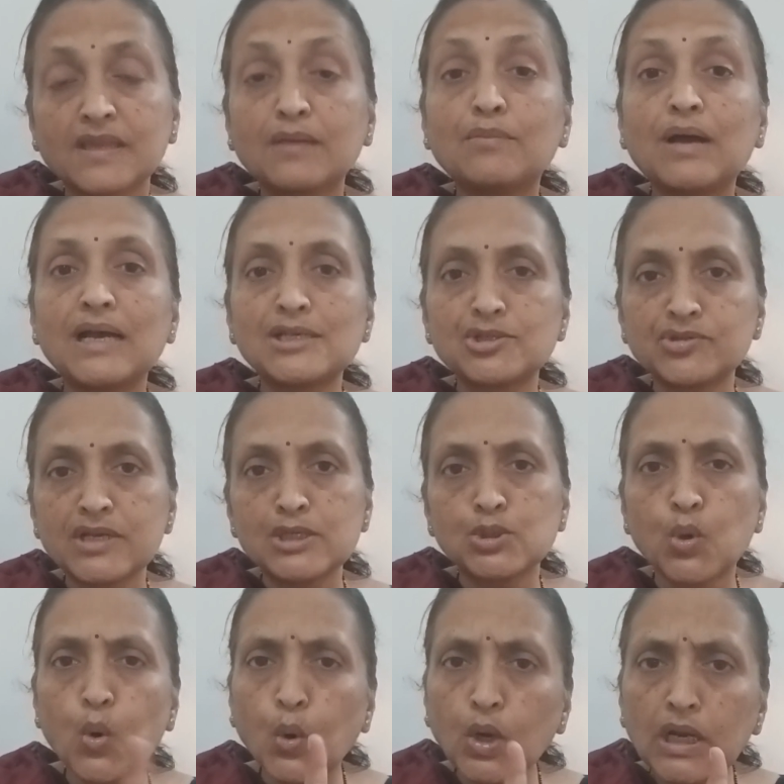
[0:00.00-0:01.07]
Master is
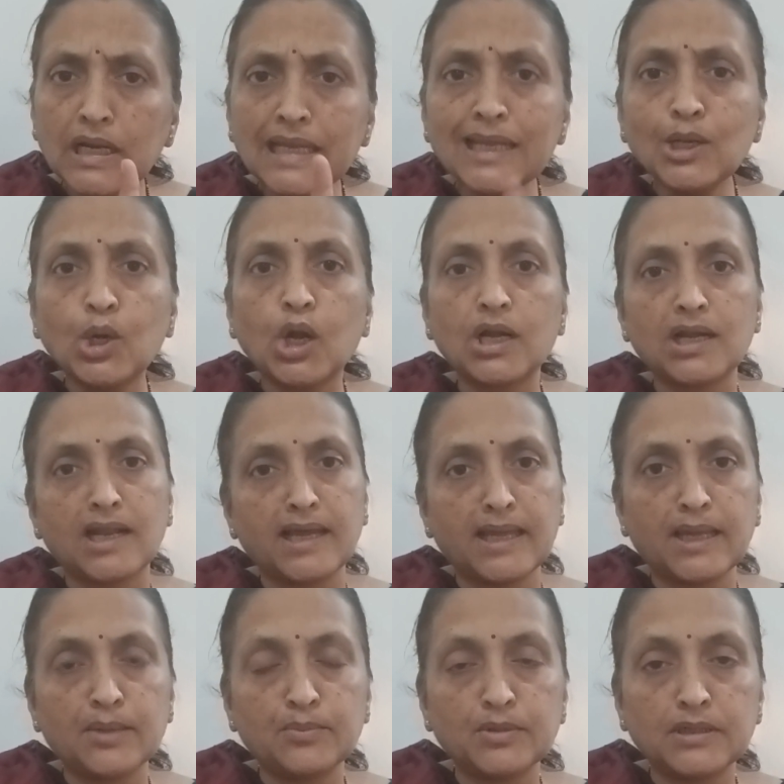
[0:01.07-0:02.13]
only not
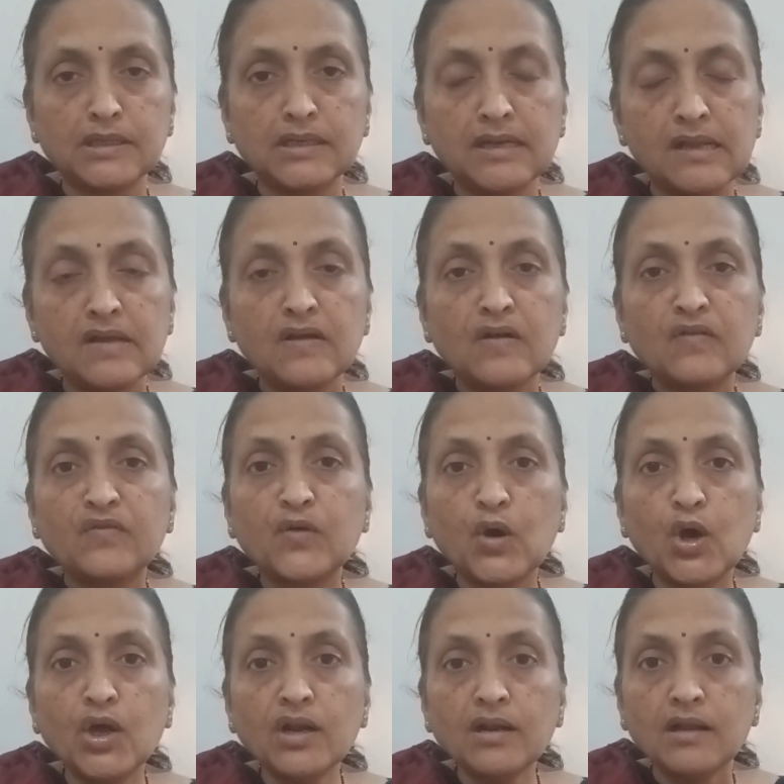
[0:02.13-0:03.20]
liable
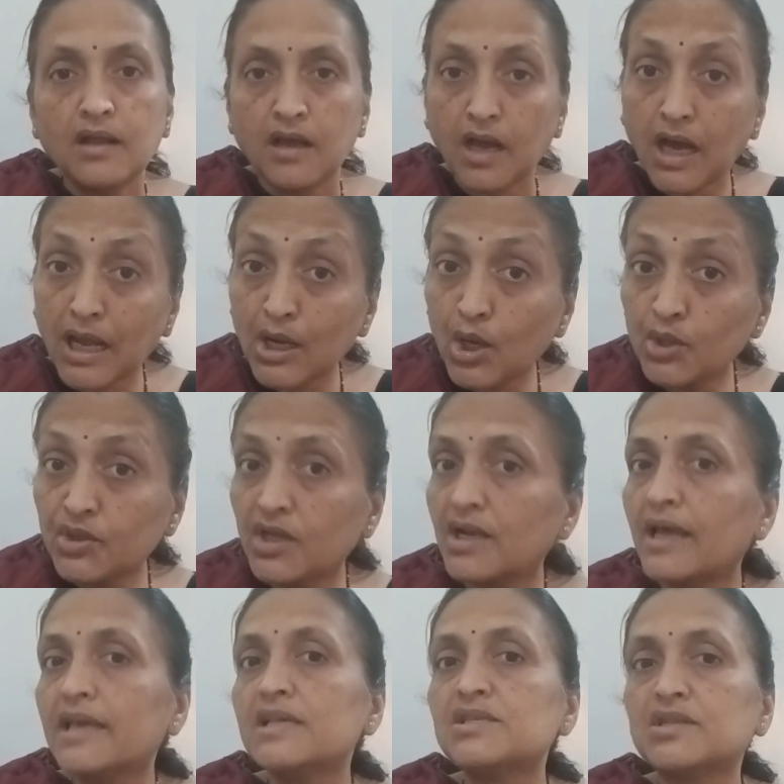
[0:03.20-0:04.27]
for
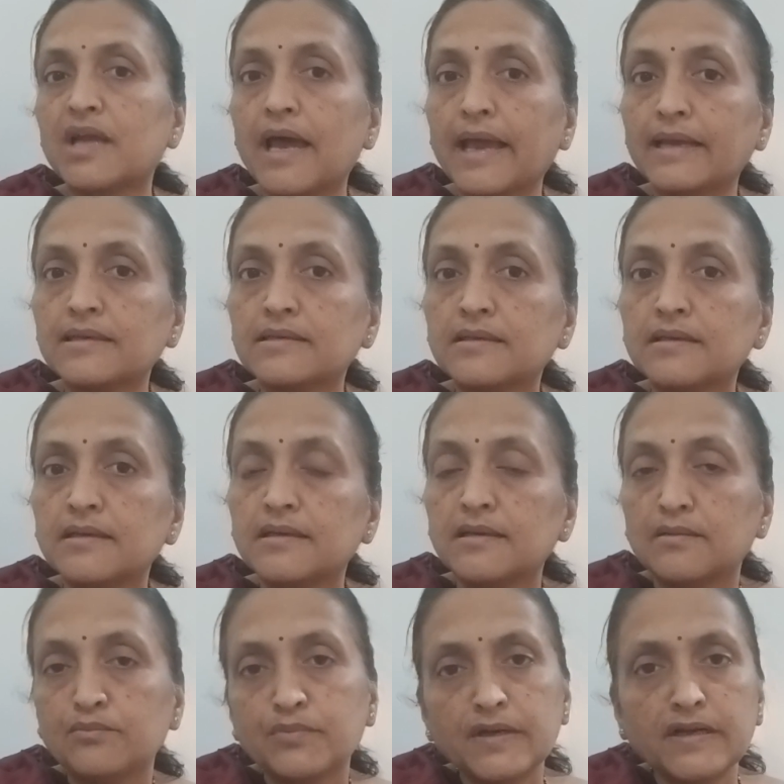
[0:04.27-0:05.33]
unauthorized act,
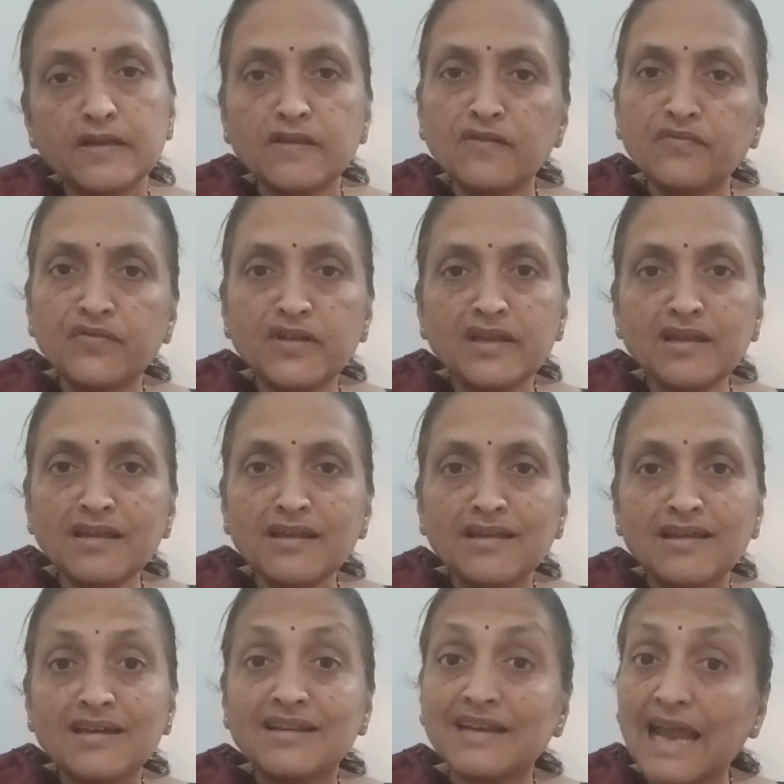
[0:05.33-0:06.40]
but if he
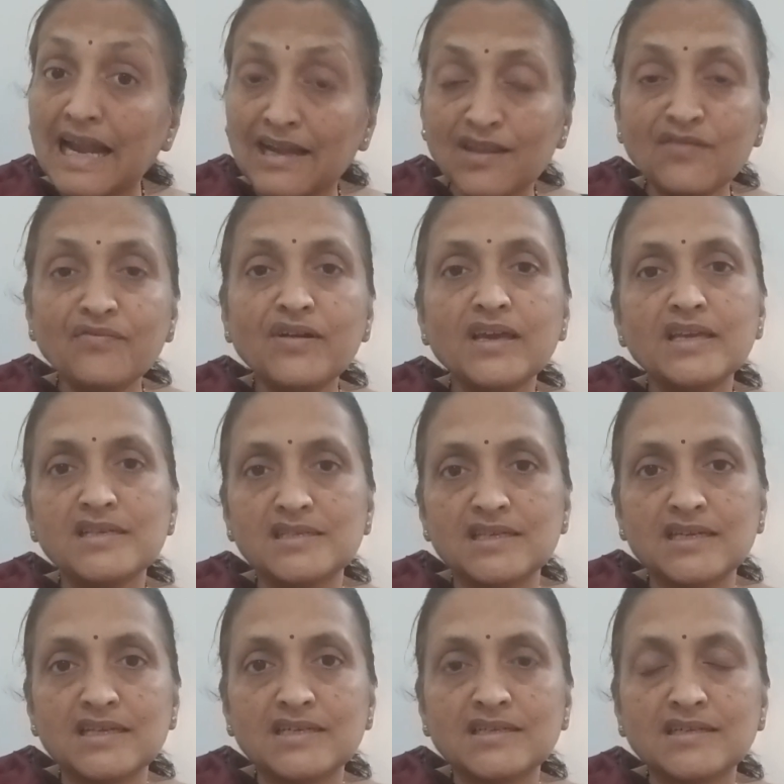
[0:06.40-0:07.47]
ratifies
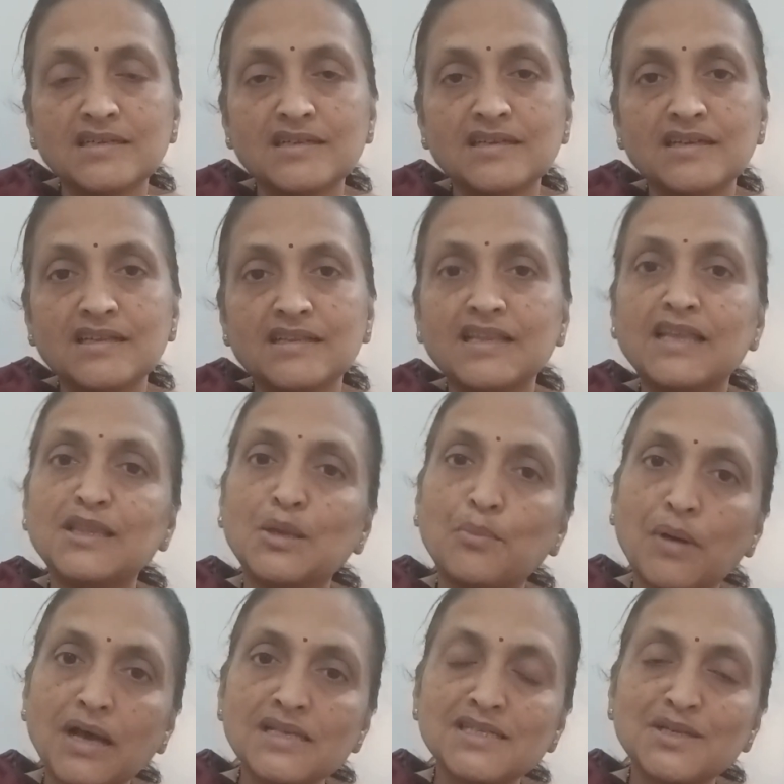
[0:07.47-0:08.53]
it, then the
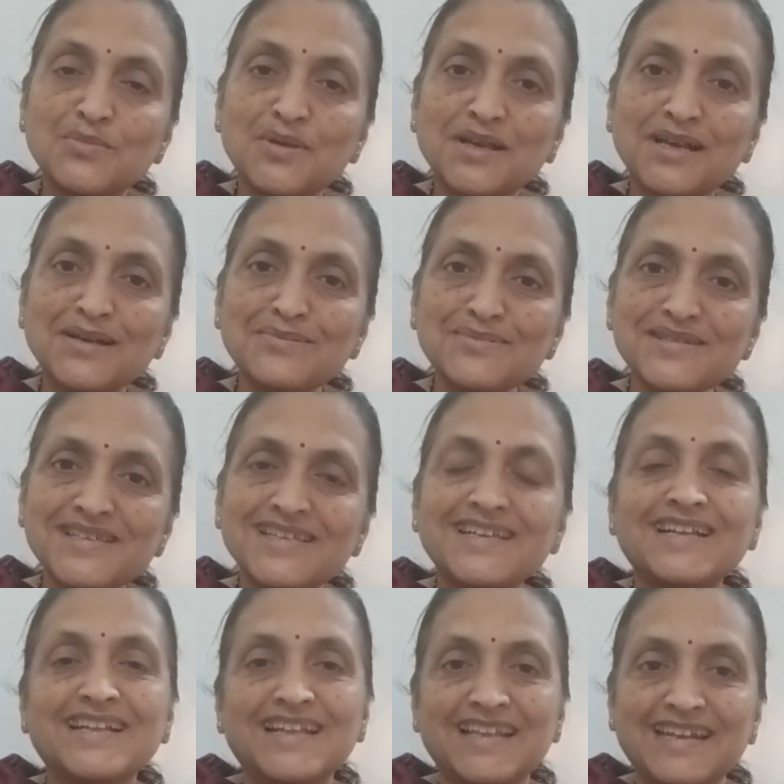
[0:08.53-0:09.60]
master becomes
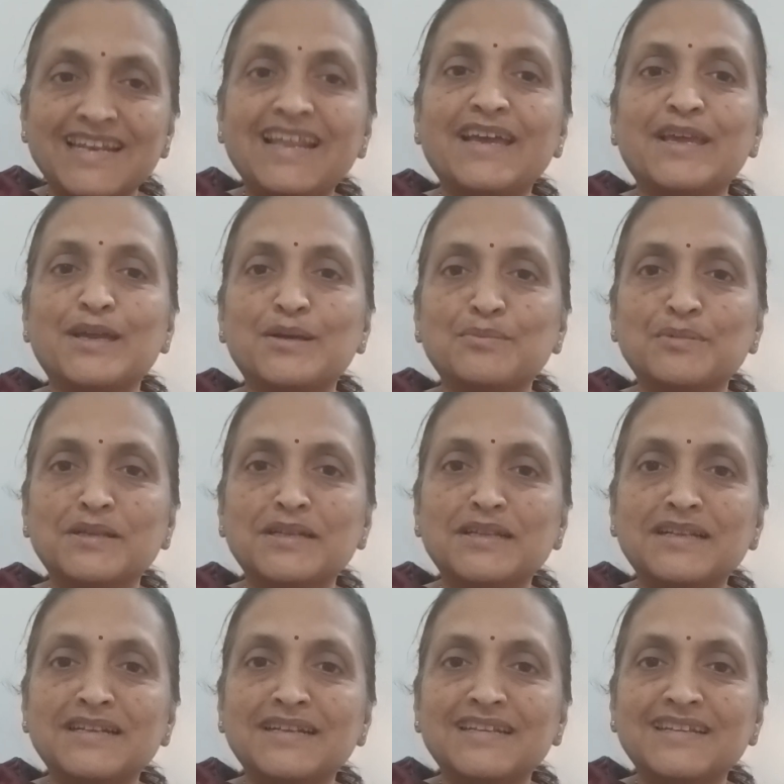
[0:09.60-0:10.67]
liable.
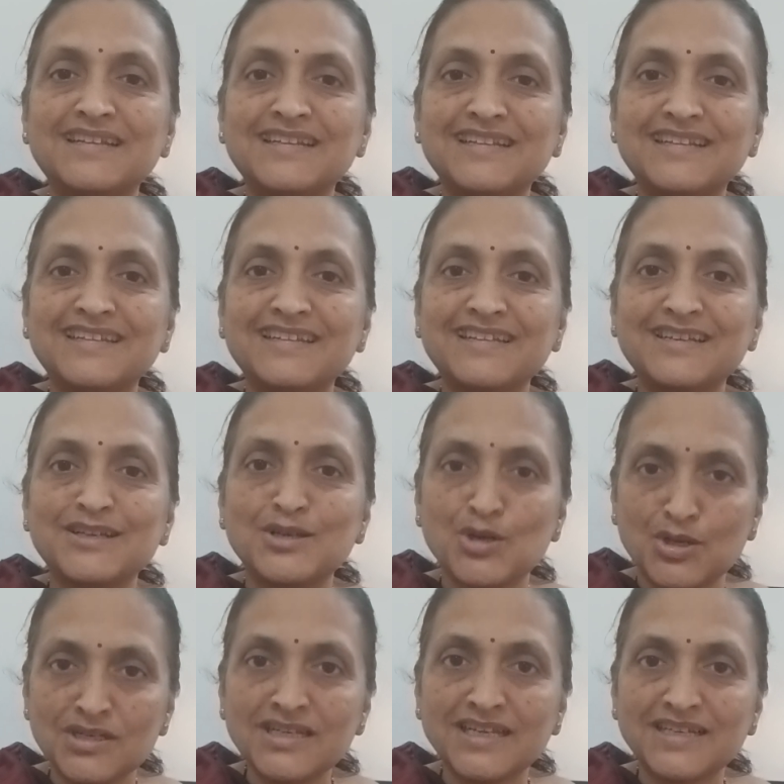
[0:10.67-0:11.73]

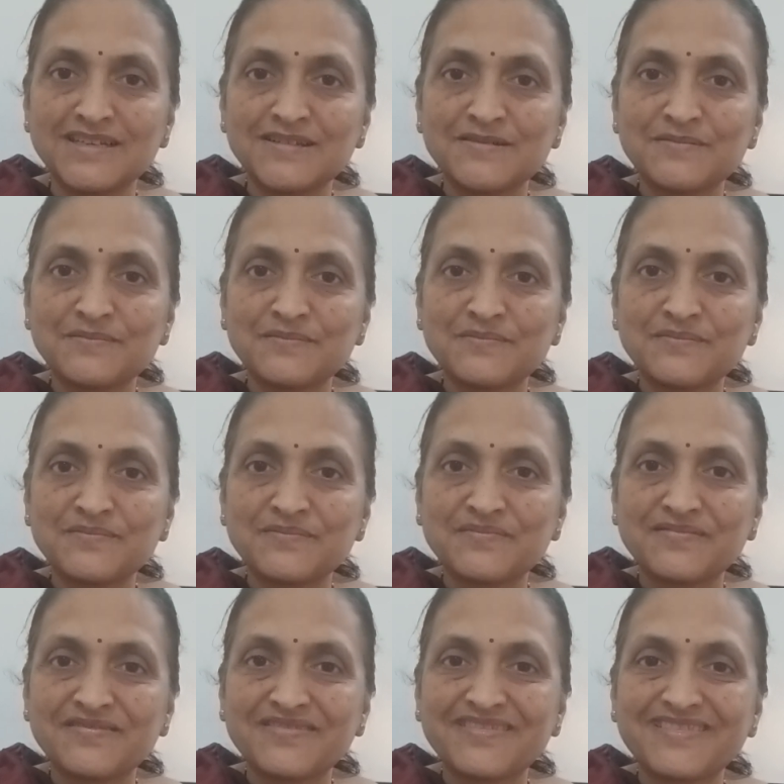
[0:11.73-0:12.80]
Got it?
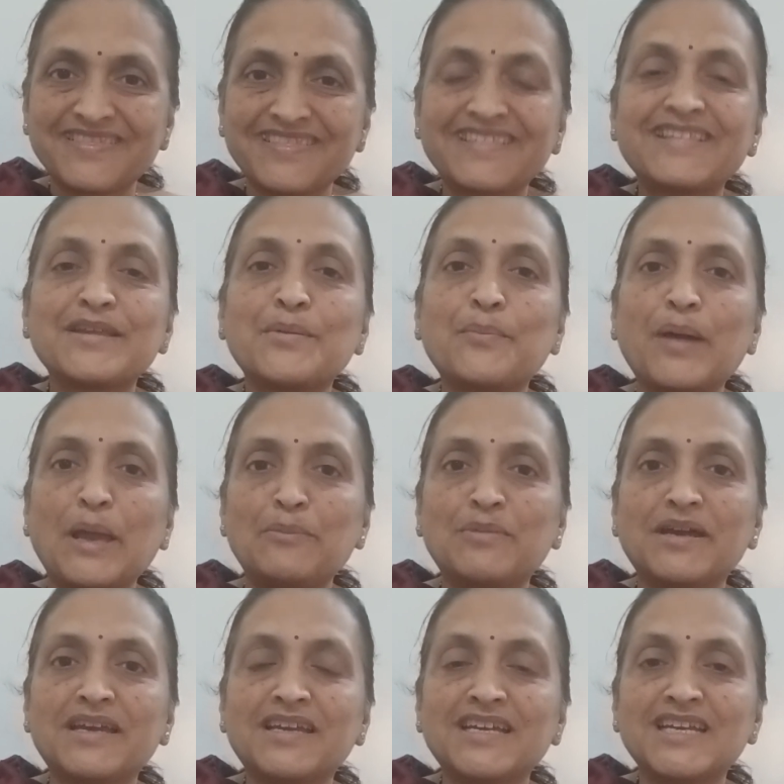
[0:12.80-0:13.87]
Bye
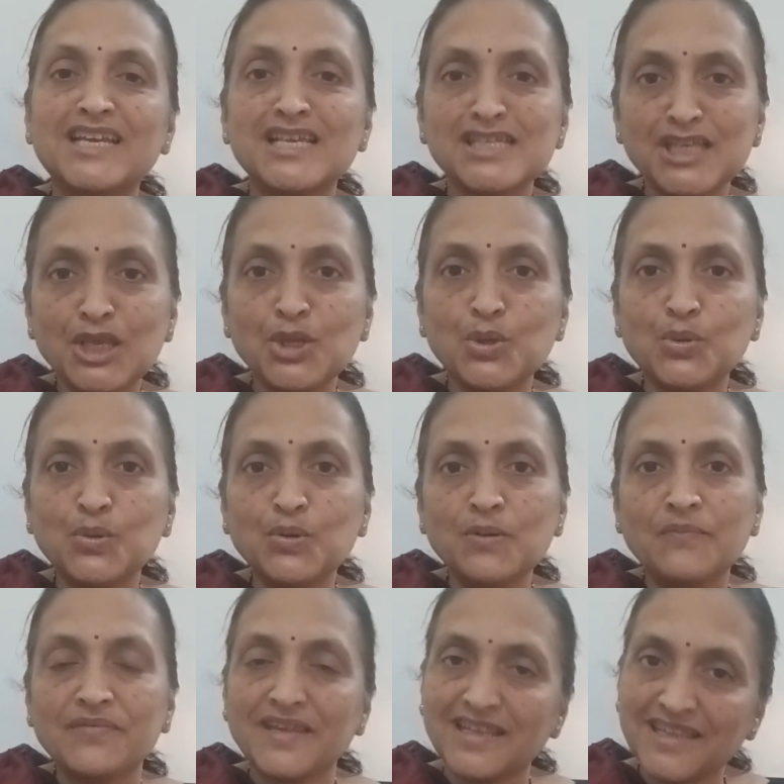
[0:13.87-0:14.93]
bye. See
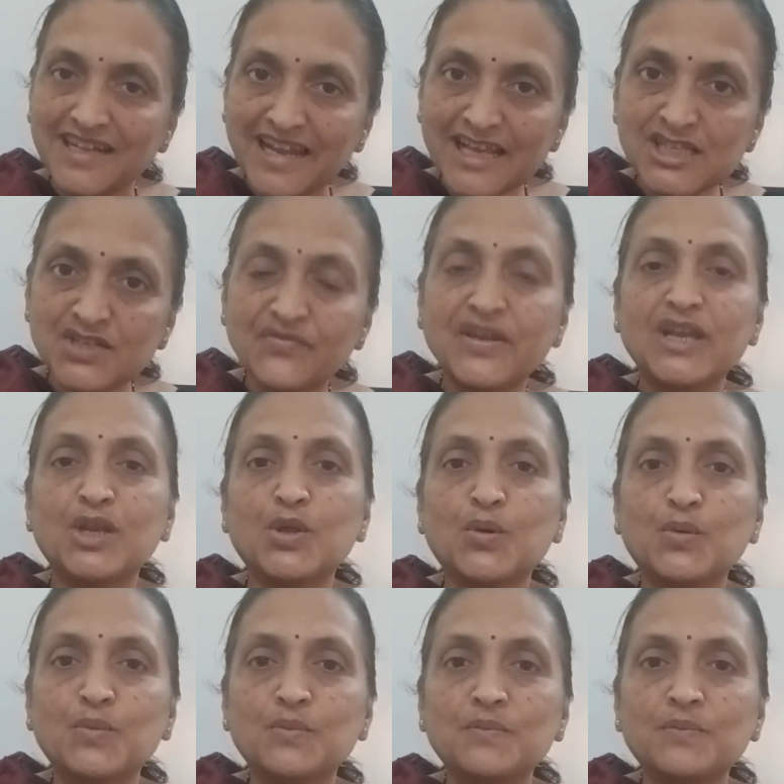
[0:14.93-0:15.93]
you in the next video.